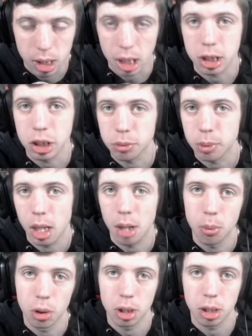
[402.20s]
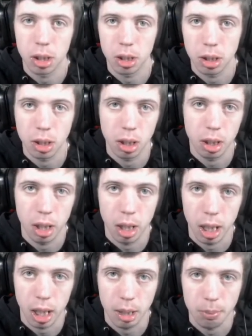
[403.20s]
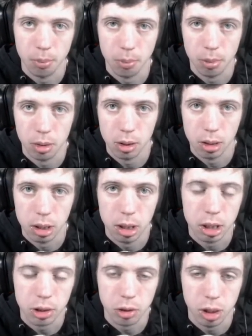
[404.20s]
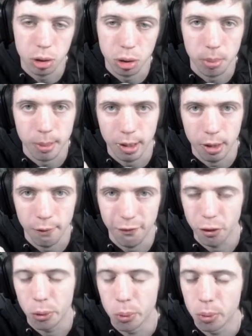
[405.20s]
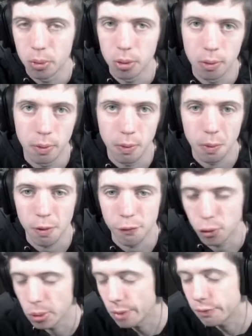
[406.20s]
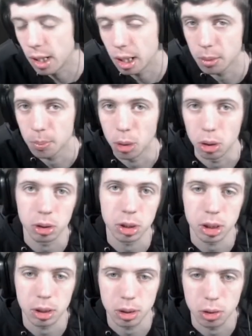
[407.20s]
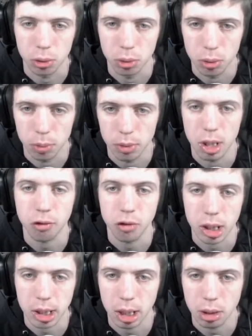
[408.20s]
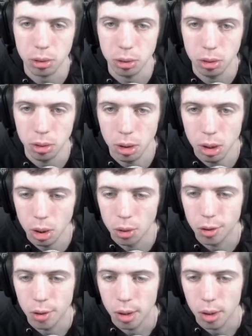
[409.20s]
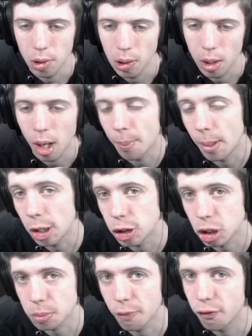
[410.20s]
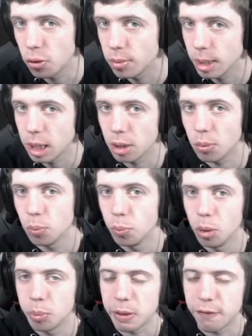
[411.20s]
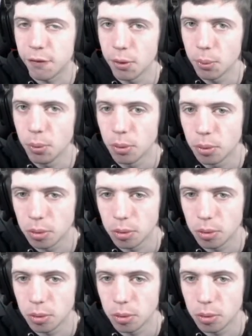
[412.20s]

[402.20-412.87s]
this is where I want the screen to be full of that box. So this rectangle just before a minute will be full